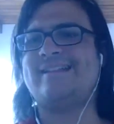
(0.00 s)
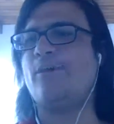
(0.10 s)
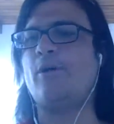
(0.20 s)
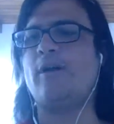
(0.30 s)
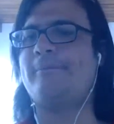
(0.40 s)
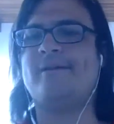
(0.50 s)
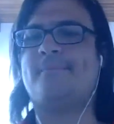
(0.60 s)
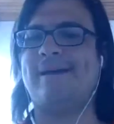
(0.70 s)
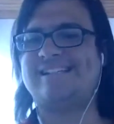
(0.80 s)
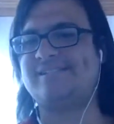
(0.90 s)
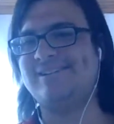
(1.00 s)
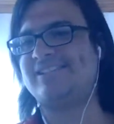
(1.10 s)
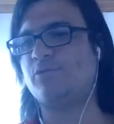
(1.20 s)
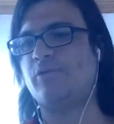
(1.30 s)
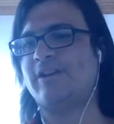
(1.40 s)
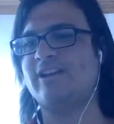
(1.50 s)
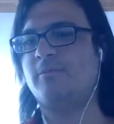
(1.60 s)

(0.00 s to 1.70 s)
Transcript: don't want to be the pessimistic one here,